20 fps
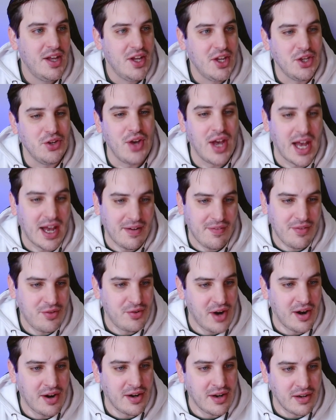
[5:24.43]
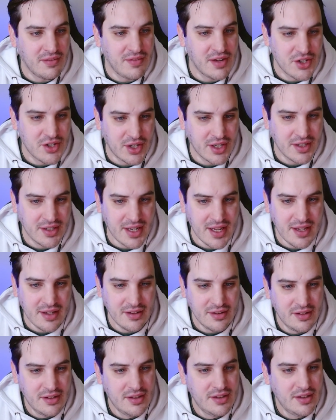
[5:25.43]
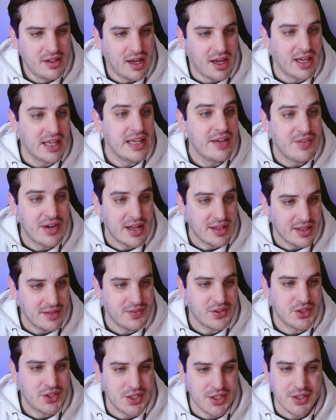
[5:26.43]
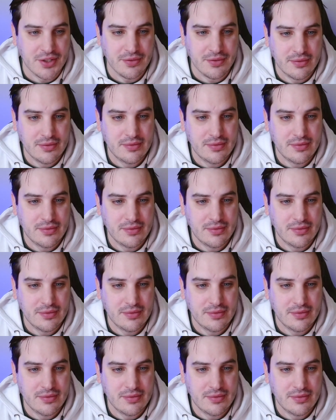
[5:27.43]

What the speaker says: you have throughout an adventuring day, even at level 2.